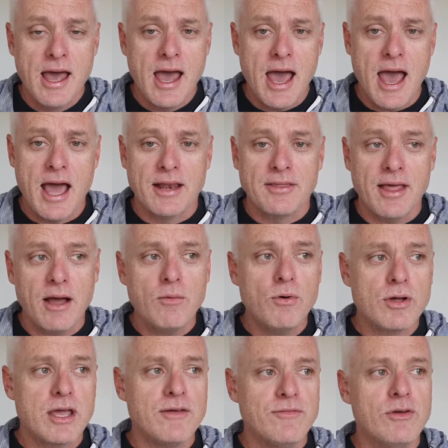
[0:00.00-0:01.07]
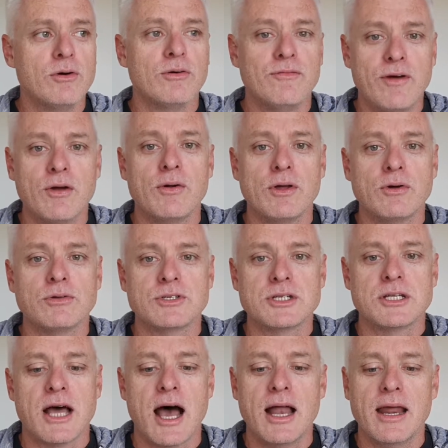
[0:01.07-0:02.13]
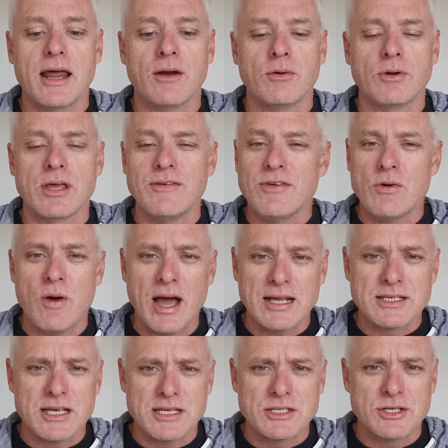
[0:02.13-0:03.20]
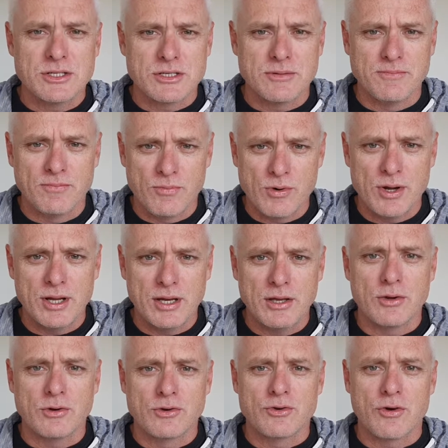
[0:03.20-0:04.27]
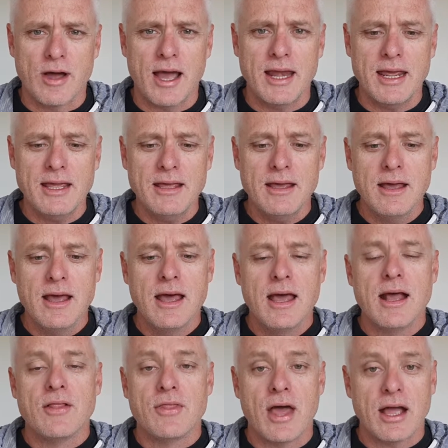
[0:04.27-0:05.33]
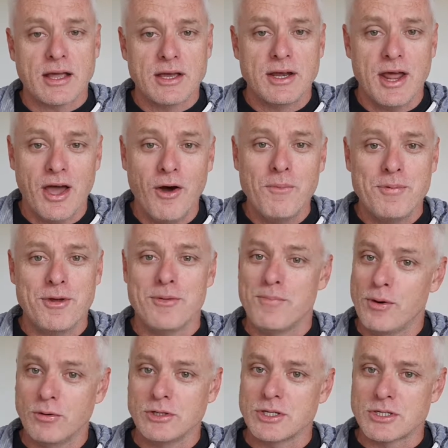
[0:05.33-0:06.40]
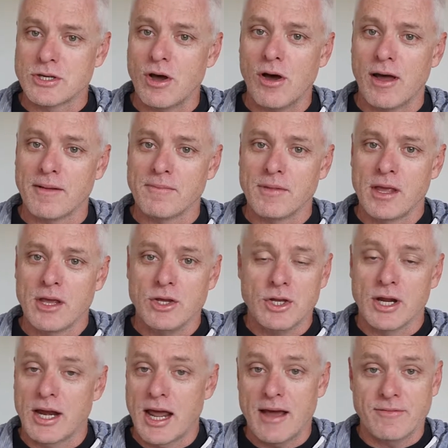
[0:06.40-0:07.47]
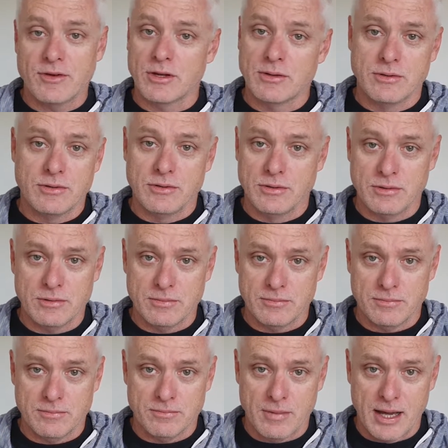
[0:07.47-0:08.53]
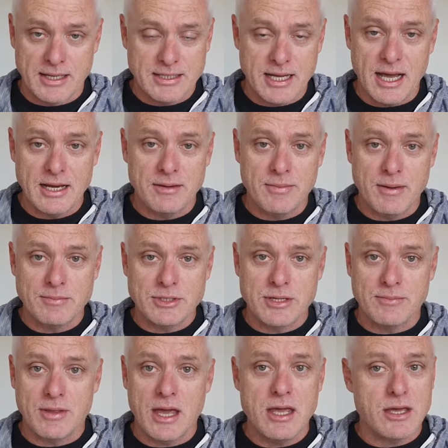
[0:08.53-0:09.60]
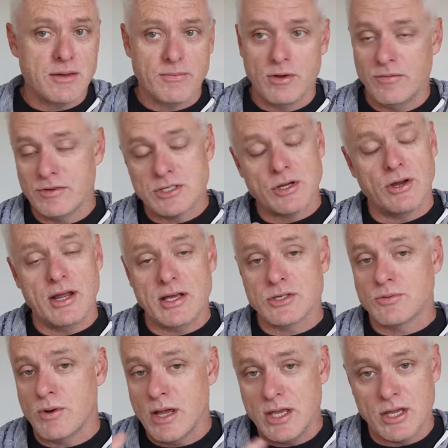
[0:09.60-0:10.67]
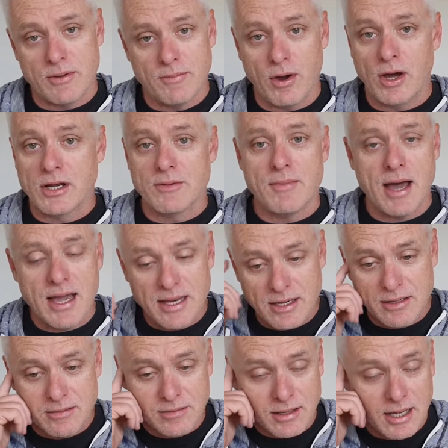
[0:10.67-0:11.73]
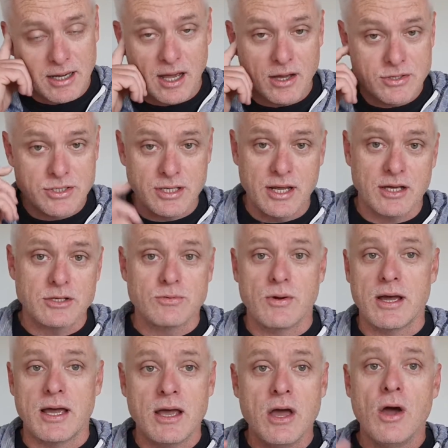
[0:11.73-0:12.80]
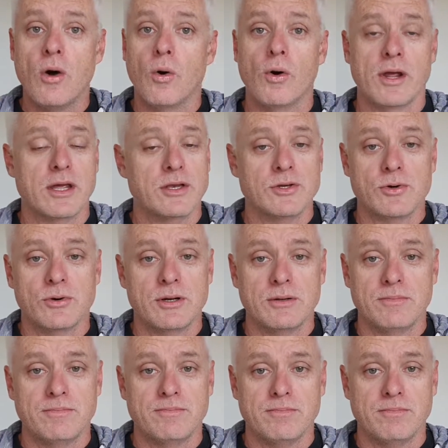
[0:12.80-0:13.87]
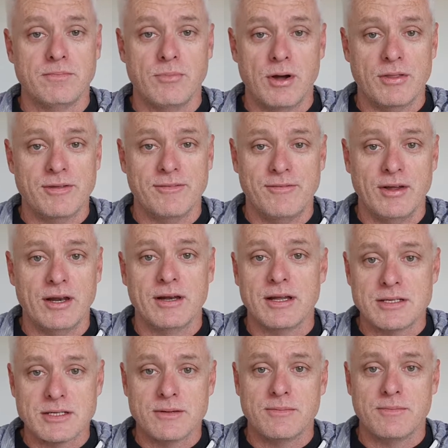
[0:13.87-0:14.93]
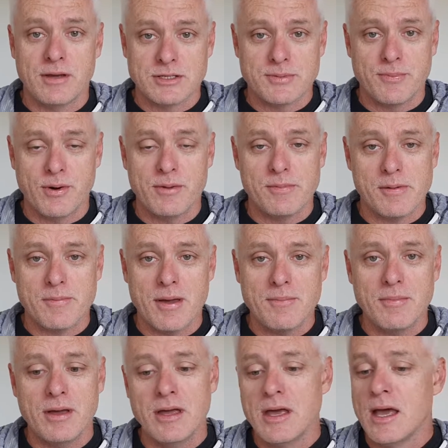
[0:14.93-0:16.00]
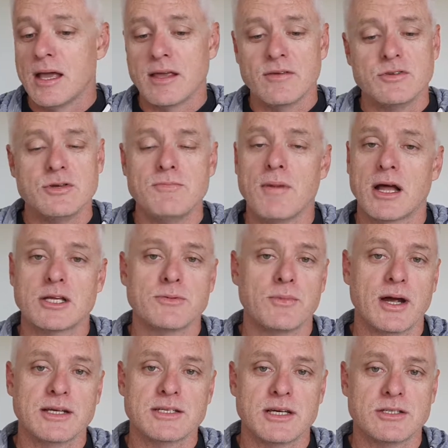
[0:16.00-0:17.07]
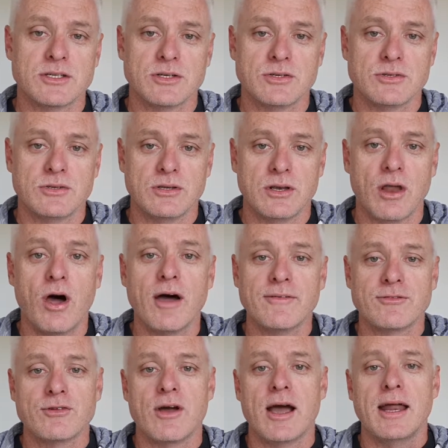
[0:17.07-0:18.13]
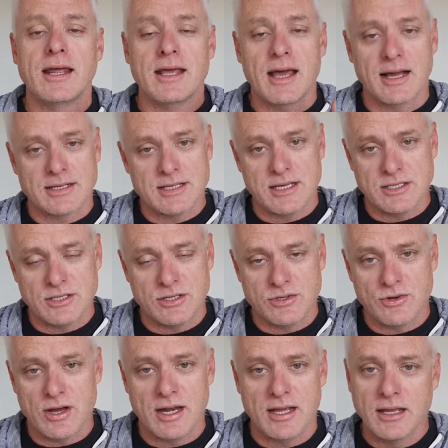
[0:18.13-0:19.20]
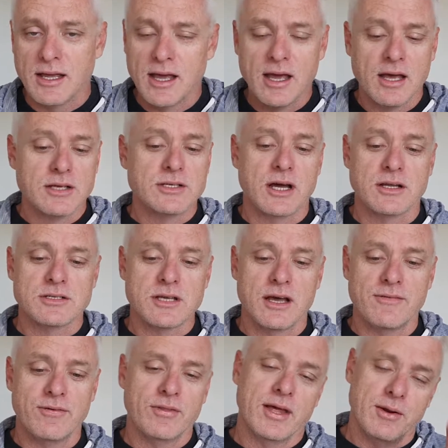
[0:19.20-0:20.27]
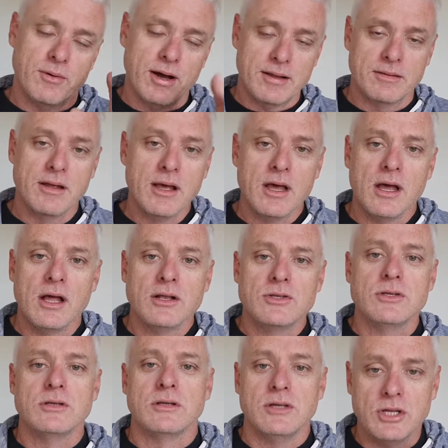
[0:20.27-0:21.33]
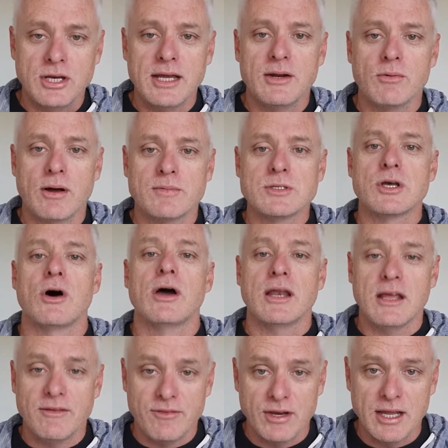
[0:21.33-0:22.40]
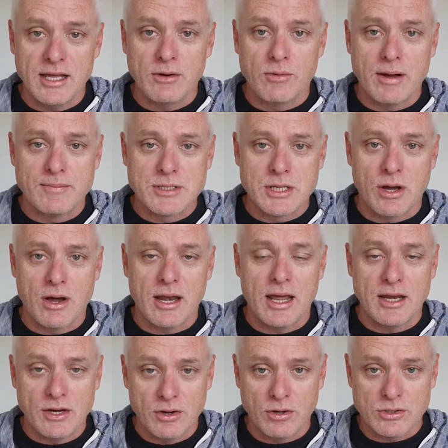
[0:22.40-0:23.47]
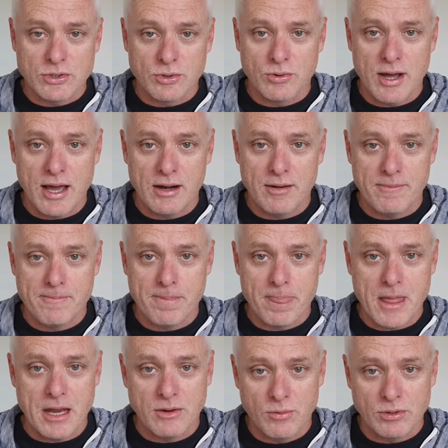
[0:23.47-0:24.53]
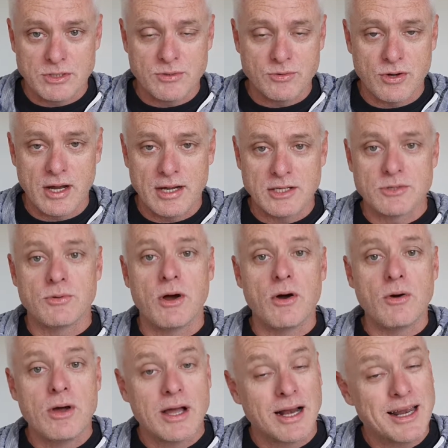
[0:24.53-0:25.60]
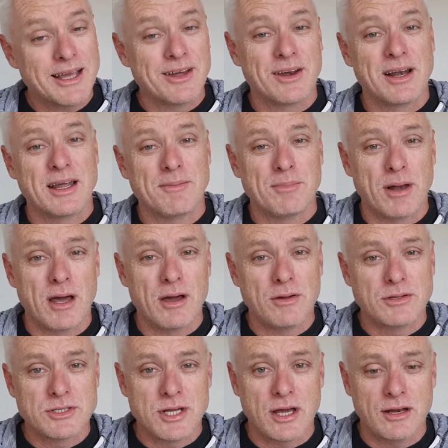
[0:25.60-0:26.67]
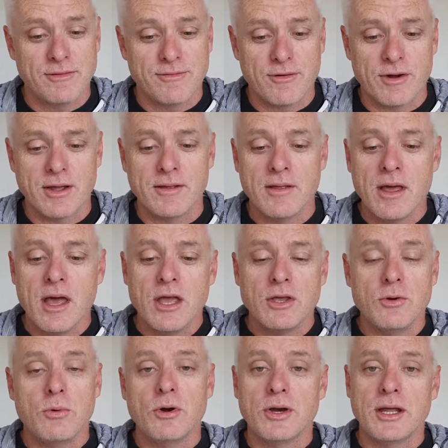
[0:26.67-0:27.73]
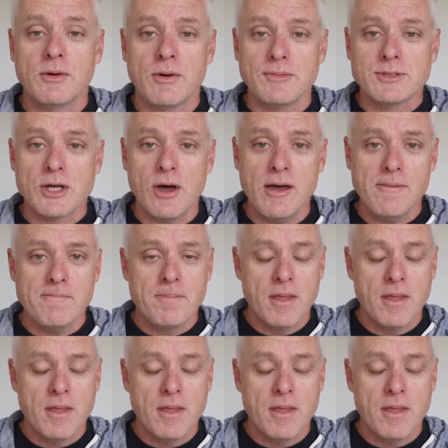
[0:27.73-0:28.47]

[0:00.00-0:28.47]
and that will give you a very good start, and it'll give you access to some really good training that can help you build your site. You don't have to maintain your membership there. You can move your site elsewhere. You can buy a domain and host it elsewhere, or you can join Wealthy Affiliate as a premium member. Gives you much more access to live training, access to training, so on and so forth. Anyway, you need a website. If you need a website and you're not sure how to, and you want some training as well, click on the link below. It's totally free. You will need a website.